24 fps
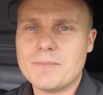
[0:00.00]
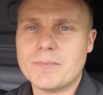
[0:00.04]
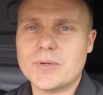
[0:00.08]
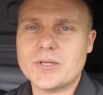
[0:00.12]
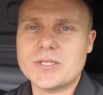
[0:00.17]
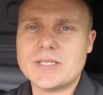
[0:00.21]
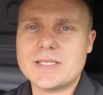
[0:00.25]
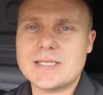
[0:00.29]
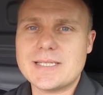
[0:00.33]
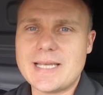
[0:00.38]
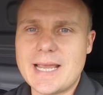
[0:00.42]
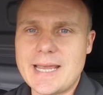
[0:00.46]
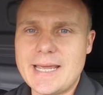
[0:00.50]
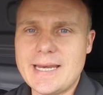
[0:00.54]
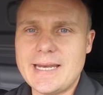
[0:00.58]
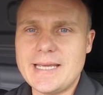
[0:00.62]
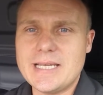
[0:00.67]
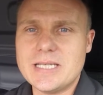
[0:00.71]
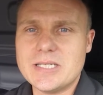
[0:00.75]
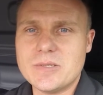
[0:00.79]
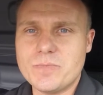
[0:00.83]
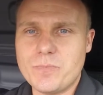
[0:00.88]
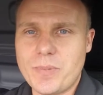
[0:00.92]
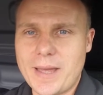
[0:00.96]

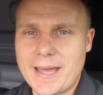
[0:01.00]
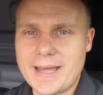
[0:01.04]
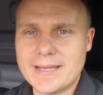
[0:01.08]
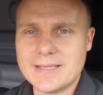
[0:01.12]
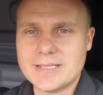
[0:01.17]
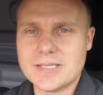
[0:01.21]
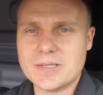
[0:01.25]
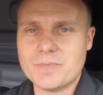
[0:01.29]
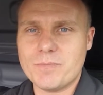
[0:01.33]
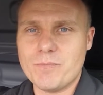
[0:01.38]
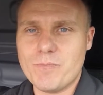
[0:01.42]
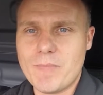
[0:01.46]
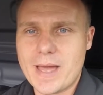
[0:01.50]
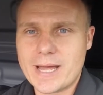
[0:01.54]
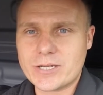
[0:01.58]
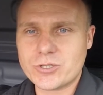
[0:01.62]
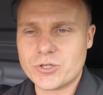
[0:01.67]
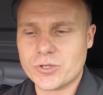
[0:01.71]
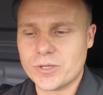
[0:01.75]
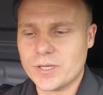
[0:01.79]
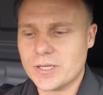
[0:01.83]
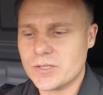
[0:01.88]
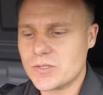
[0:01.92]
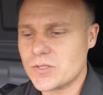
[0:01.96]
Mercedes-Benz
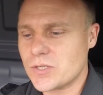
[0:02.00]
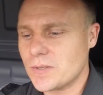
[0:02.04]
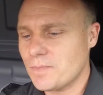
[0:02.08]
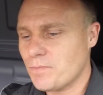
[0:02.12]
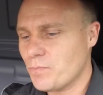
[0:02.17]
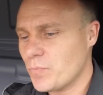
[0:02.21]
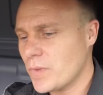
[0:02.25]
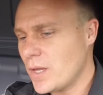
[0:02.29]
Metris.